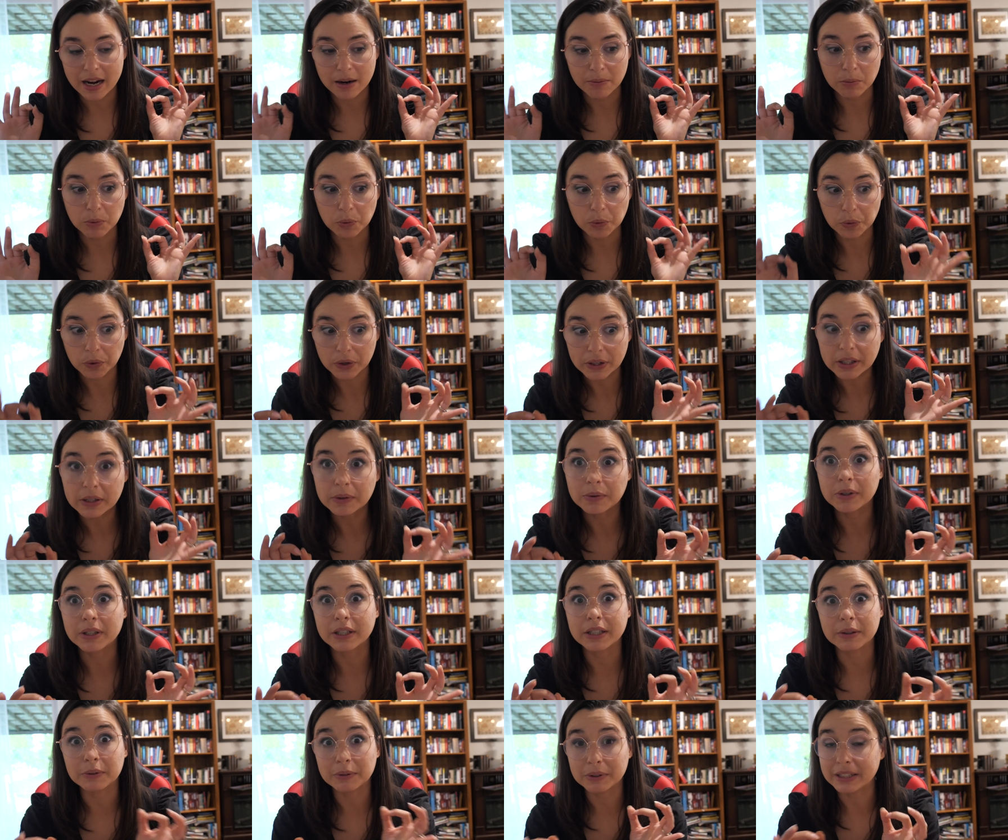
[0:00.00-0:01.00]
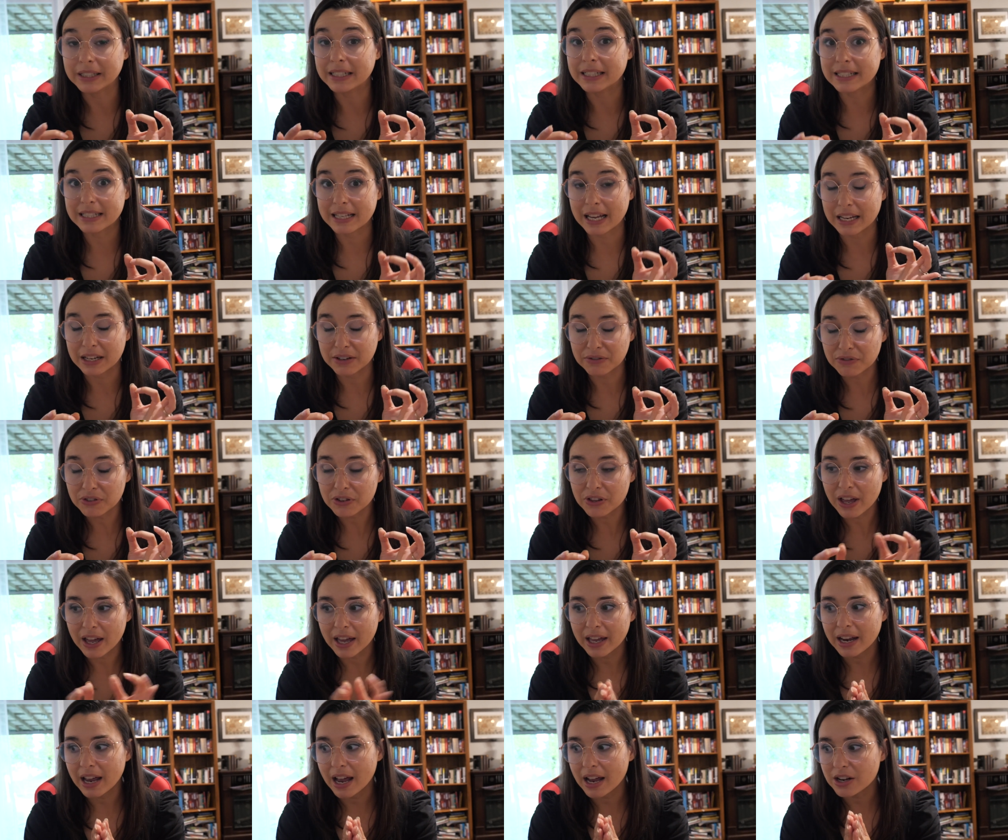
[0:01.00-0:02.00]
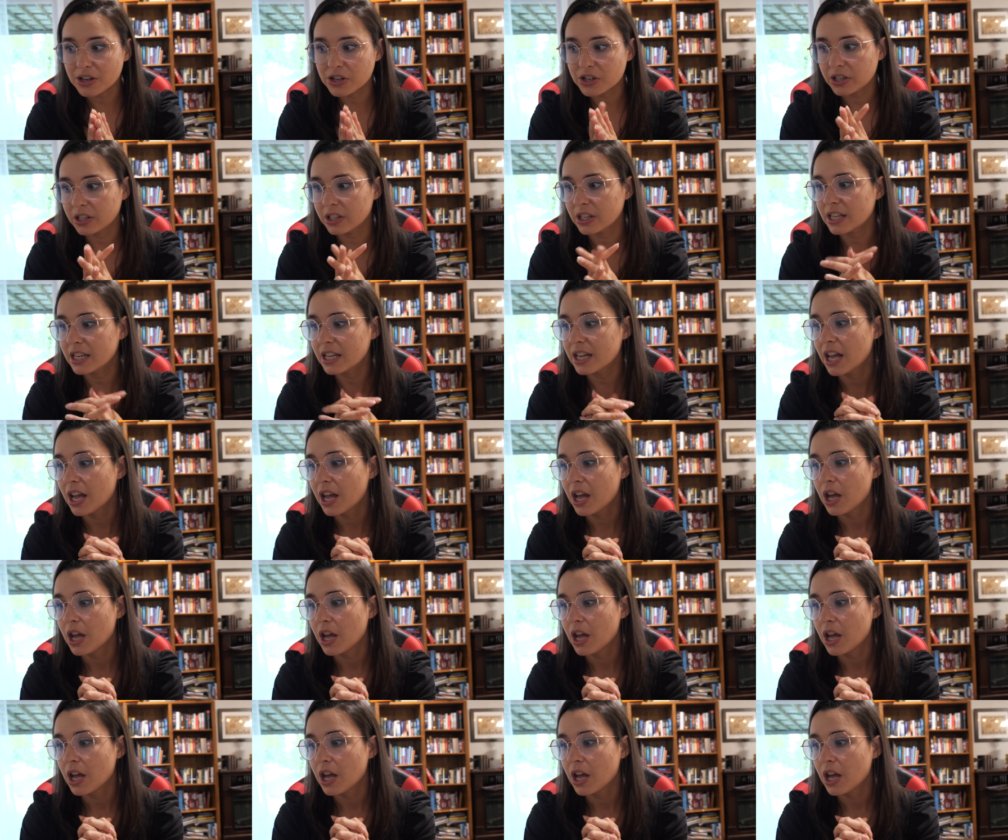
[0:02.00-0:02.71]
I'm really, really, really excited for that actually.